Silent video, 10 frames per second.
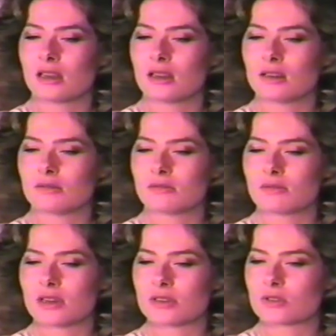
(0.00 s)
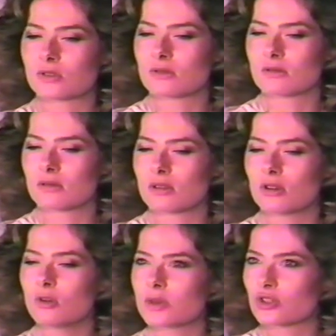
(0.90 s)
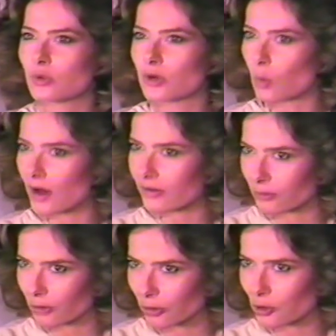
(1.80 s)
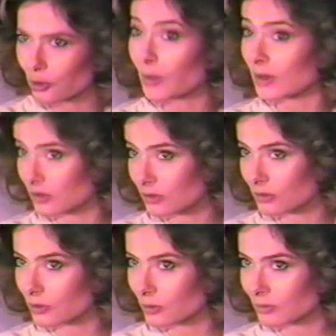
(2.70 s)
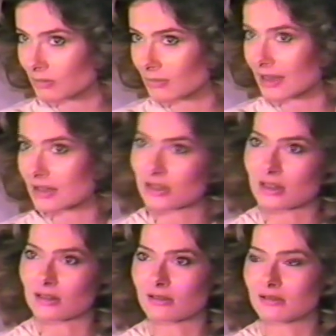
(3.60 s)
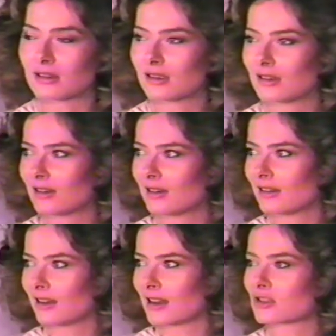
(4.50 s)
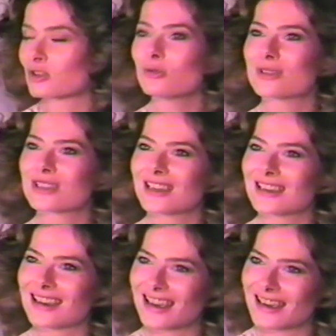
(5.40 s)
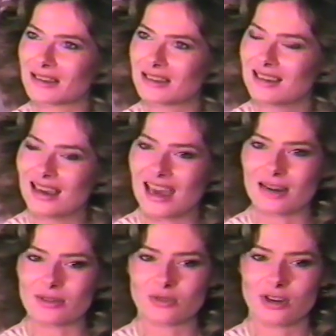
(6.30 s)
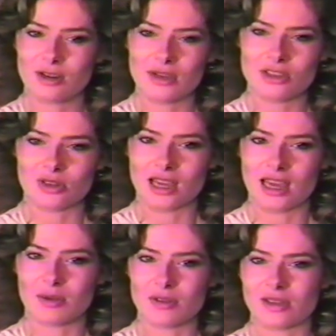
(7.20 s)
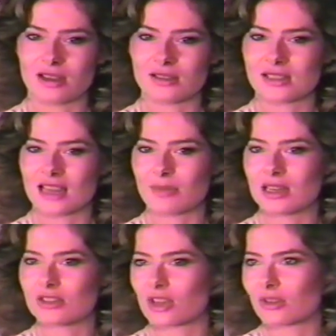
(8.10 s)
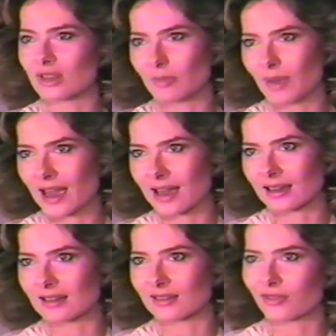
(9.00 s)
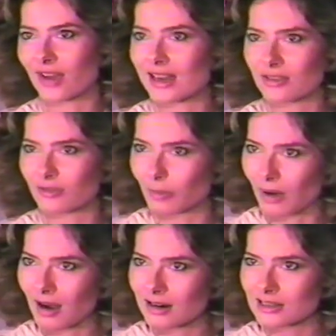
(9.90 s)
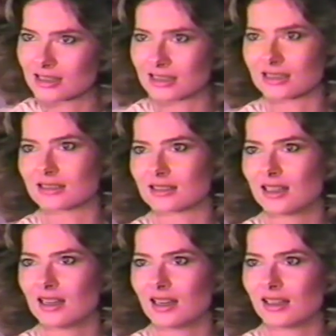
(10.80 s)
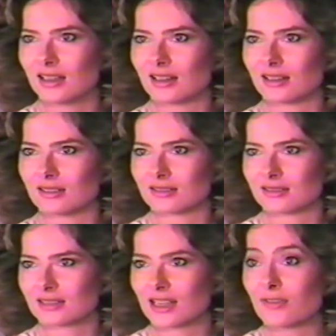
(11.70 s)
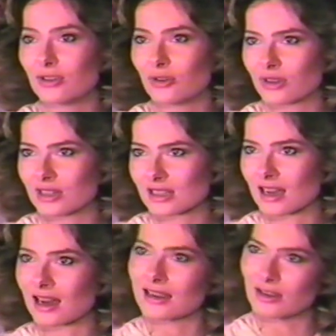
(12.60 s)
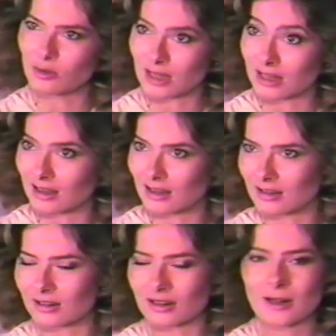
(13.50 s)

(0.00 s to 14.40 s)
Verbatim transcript: that it was who was doing what for whom and to whom as to as to who was getting ahead. And it was very much a game of uh, stabbing each other in the back and fighting for parts and, you know, if you know this guy, you'll get in.